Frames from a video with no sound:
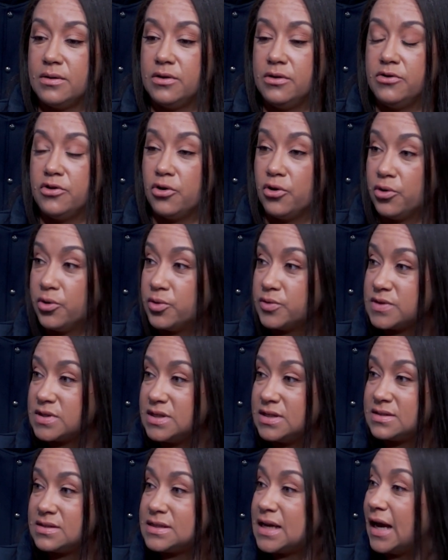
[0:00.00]
girls
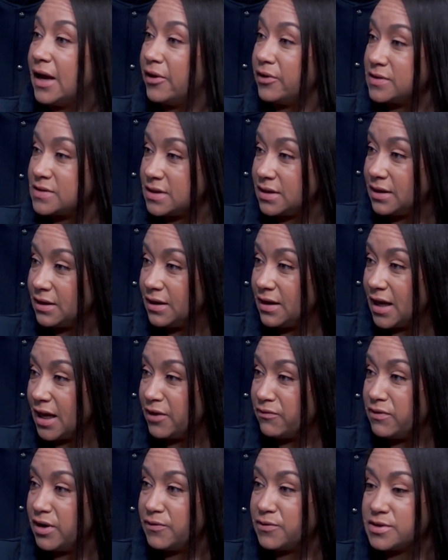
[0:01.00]
this talented.
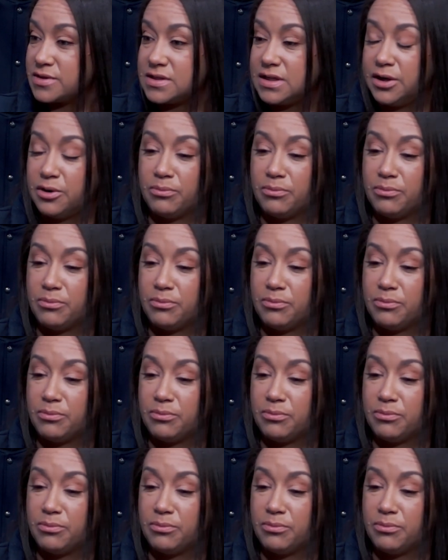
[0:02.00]
I've never seen